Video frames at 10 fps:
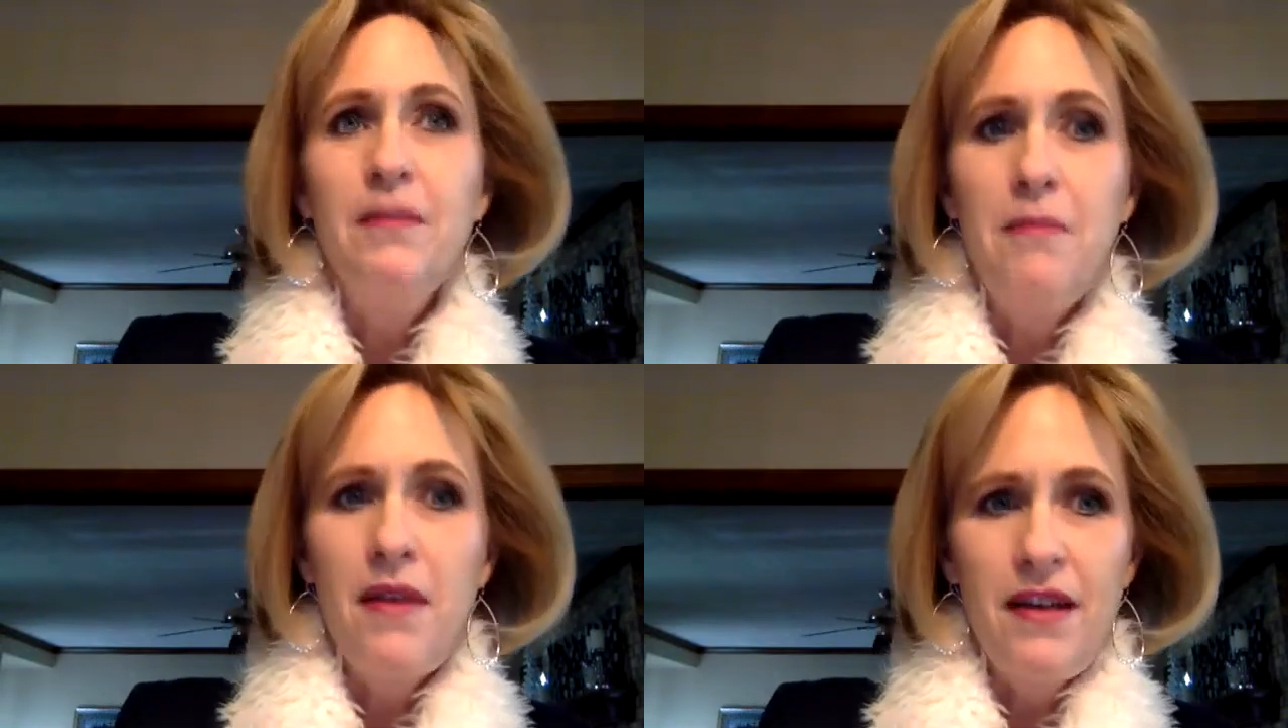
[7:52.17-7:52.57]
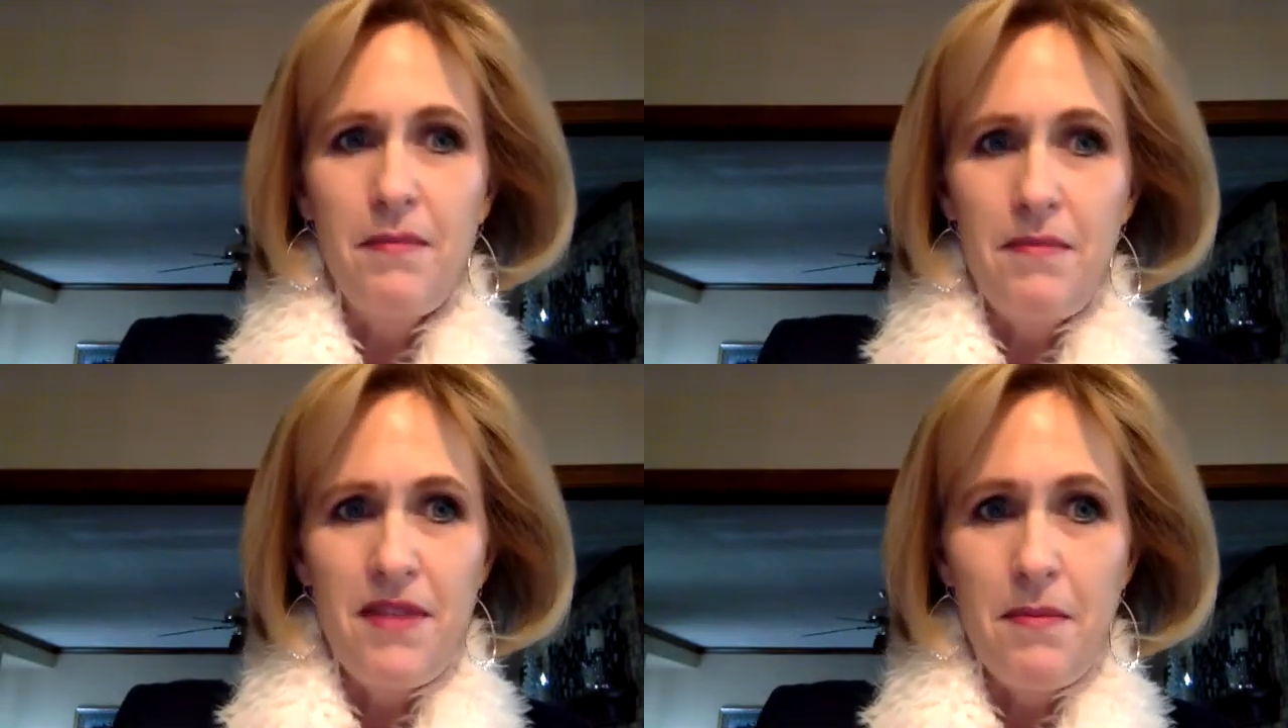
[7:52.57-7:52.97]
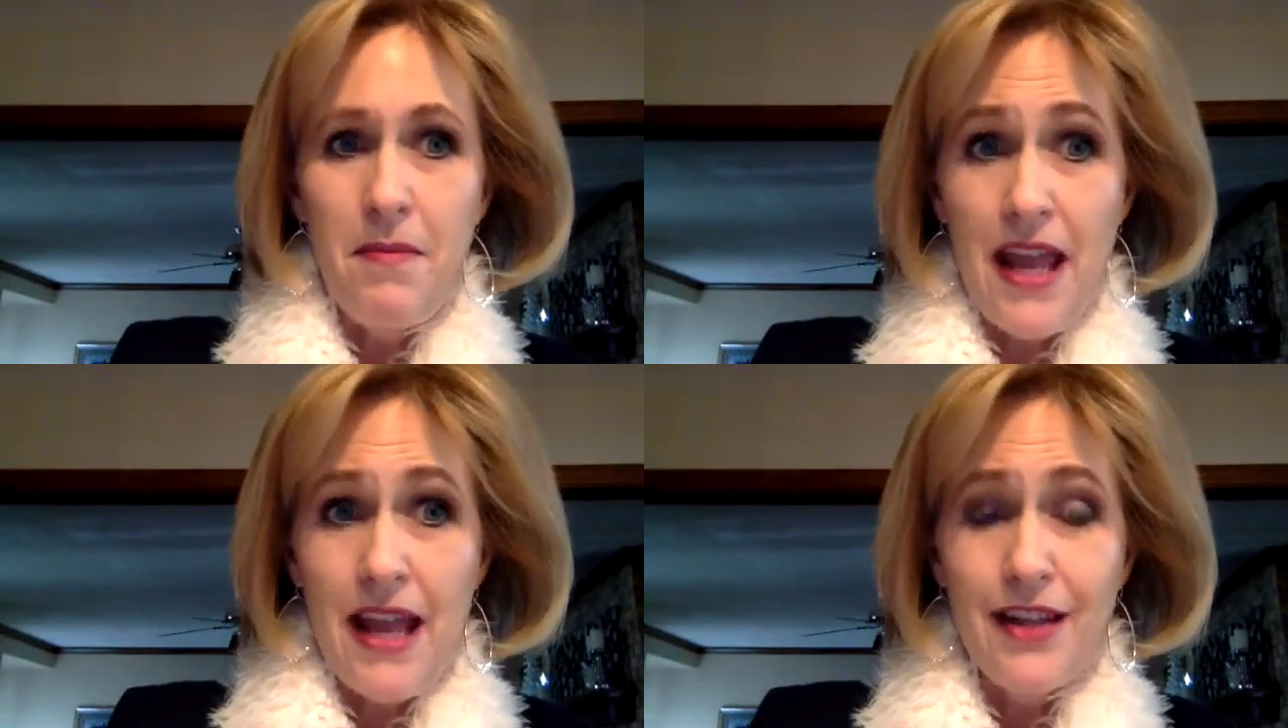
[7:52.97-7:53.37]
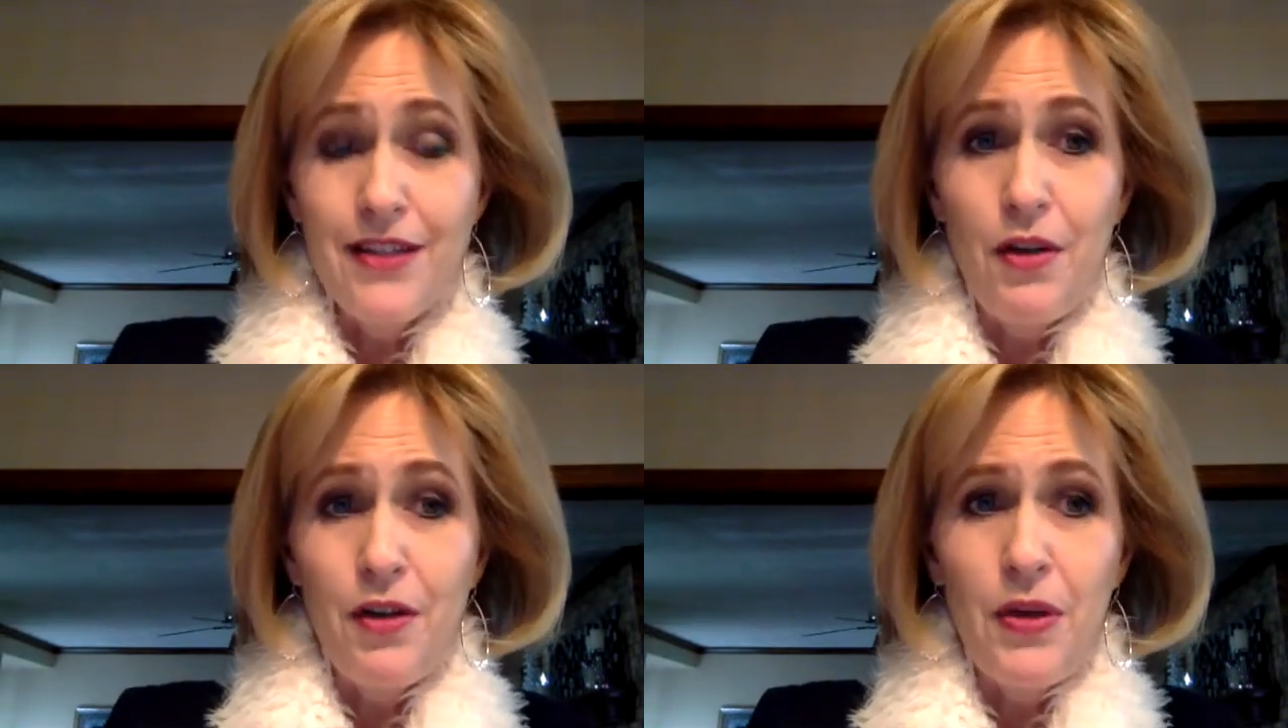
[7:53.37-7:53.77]
the man,
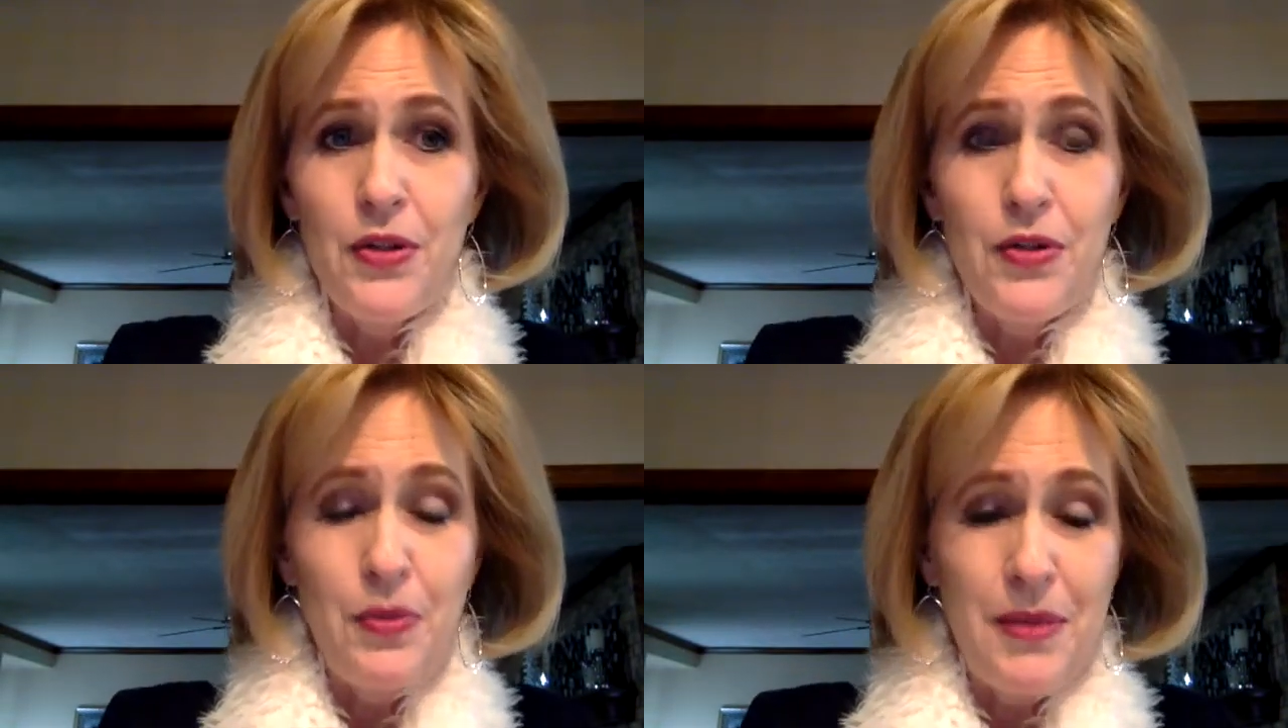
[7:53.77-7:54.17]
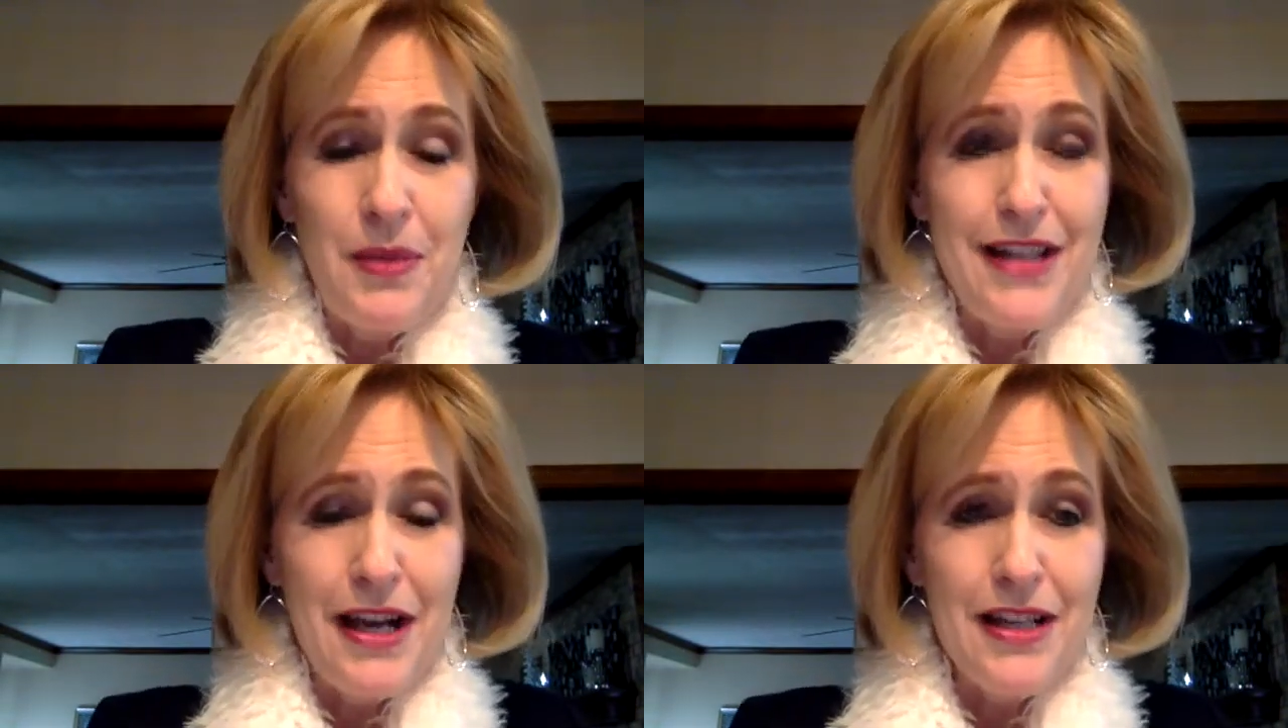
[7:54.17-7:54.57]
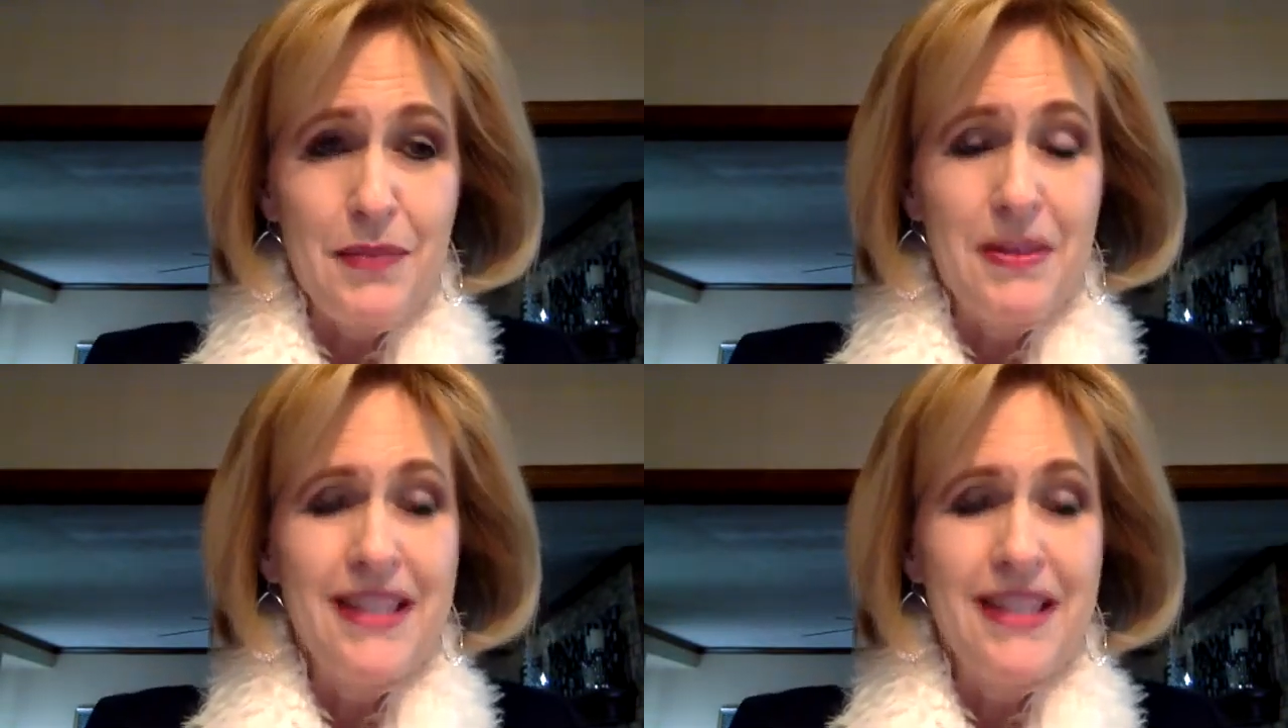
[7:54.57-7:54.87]
because I don't want to assume he's the husband.